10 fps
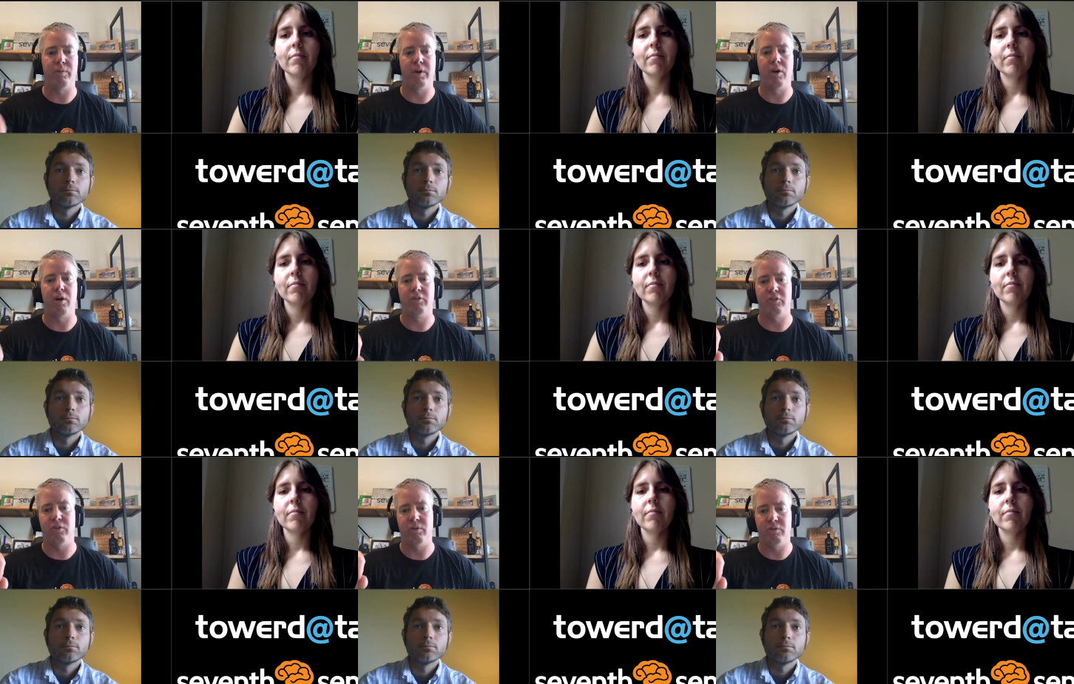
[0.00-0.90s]
Speaker 1: regards
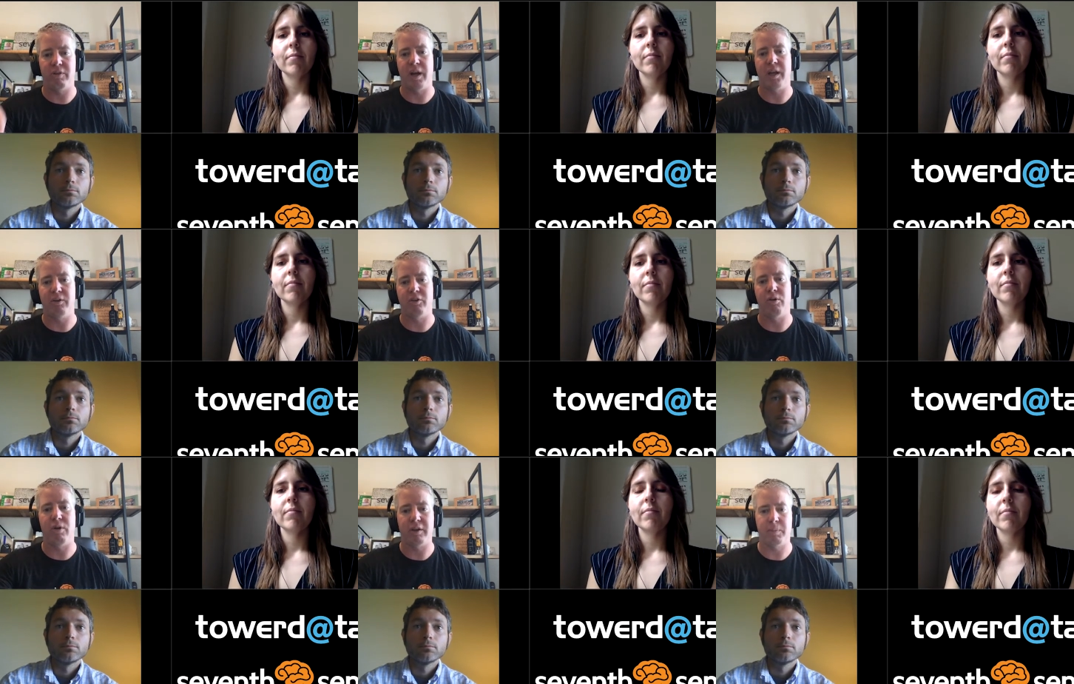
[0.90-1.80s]
to setting
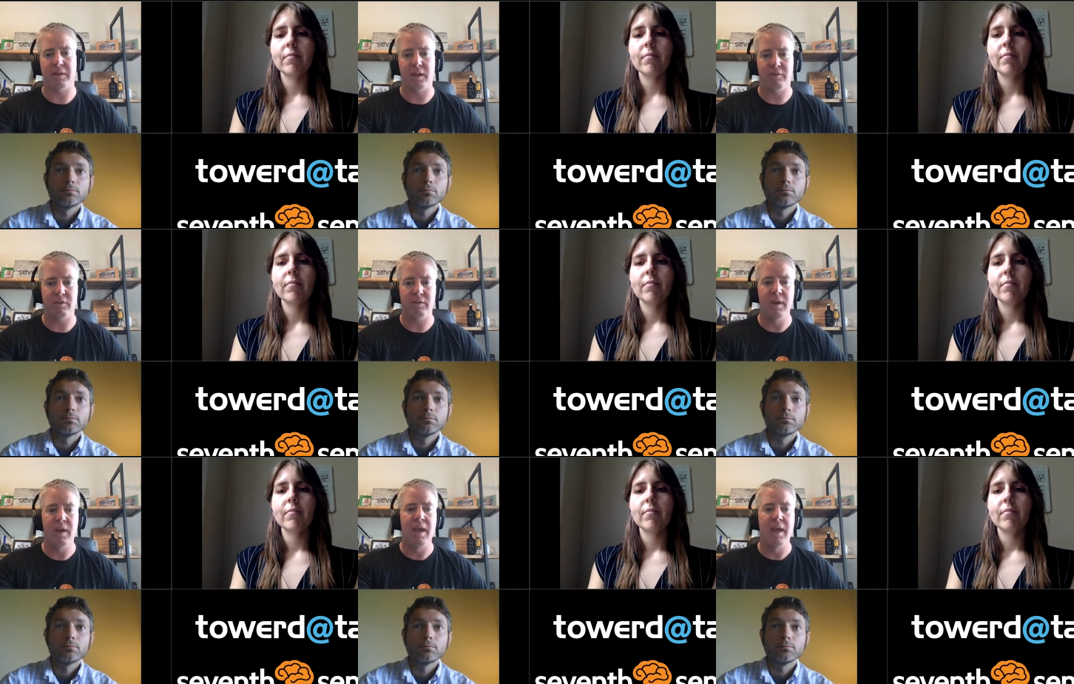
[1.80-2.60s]
internal expectations.